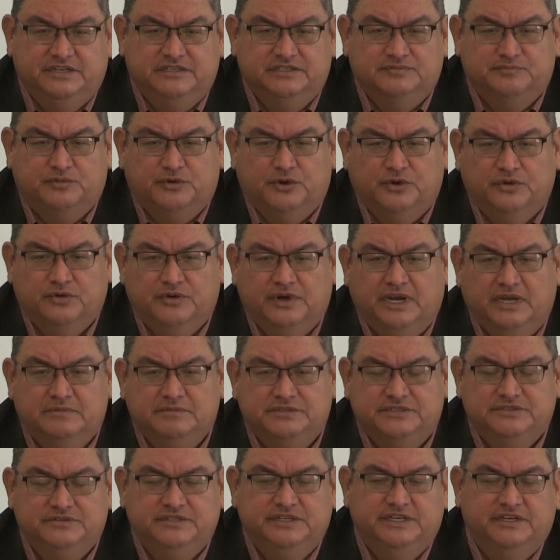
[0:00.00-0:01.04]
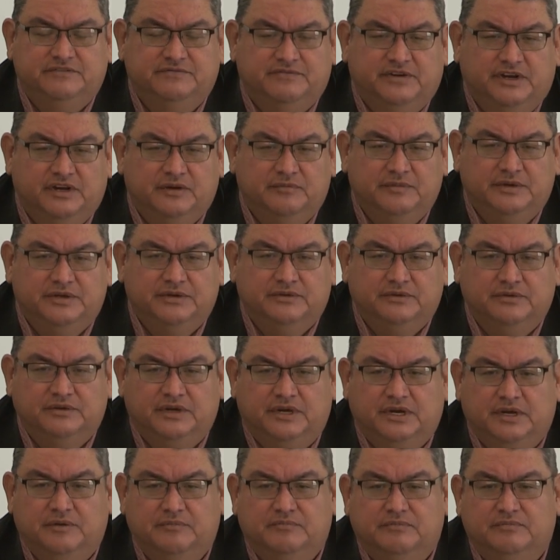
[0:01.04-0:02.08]
there's programs through the
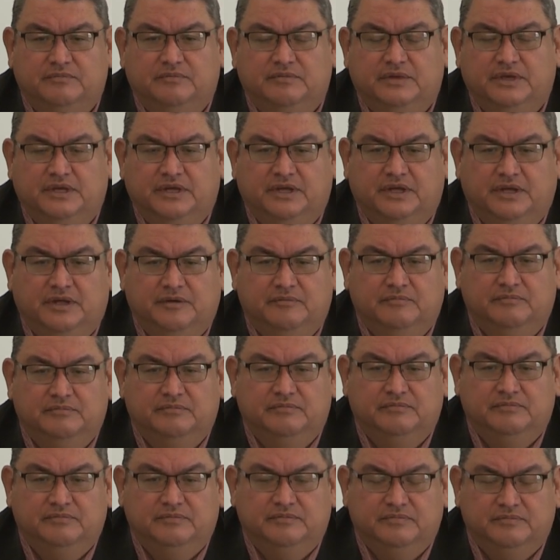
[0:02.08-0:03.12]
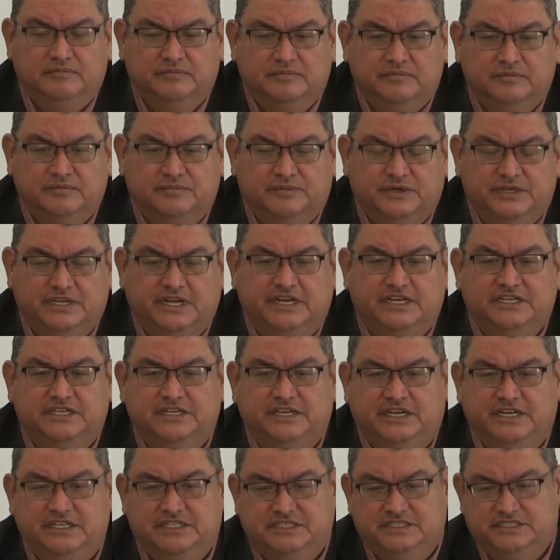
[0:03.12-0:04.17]
Environmental
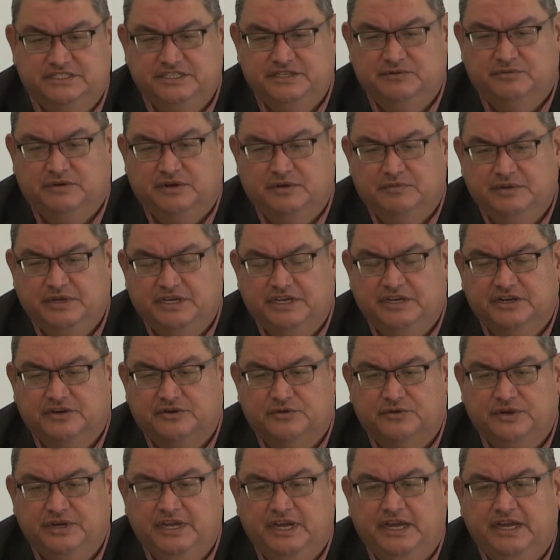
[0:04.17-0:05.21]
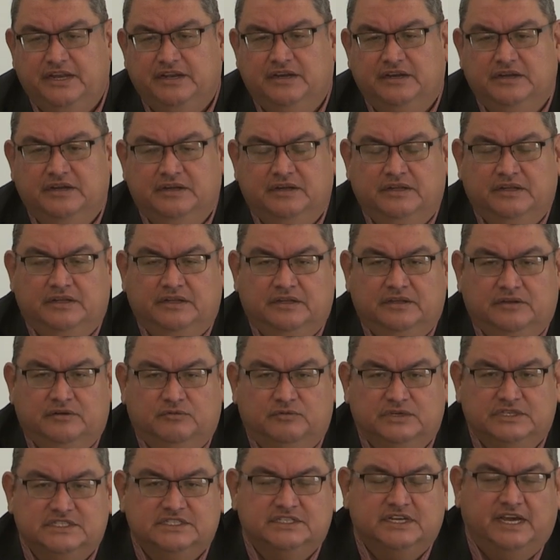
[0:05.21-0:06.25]
Protection Agency where we can create
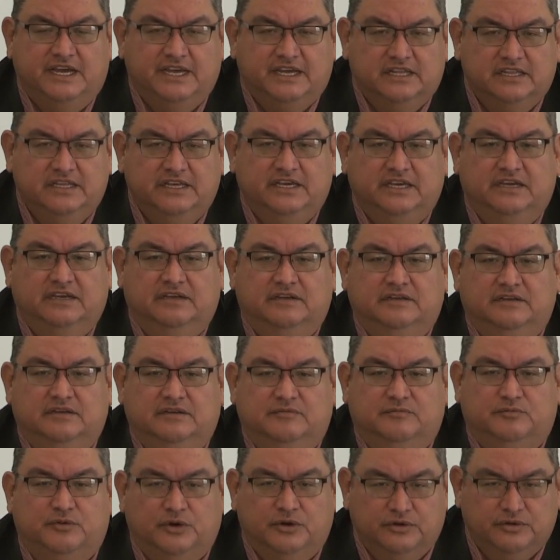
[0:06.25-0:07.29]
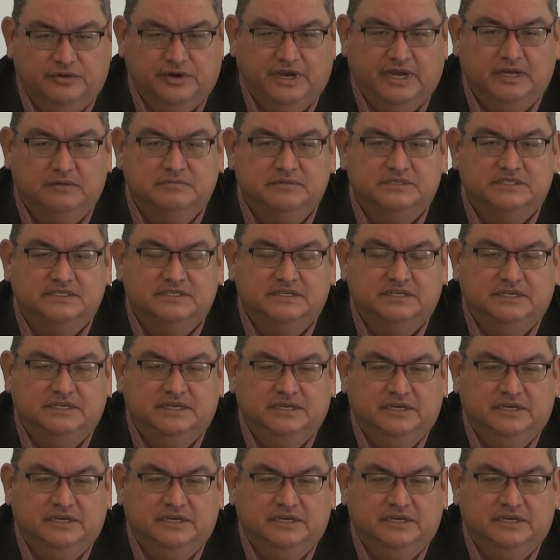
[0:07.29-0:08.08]
recycling programs,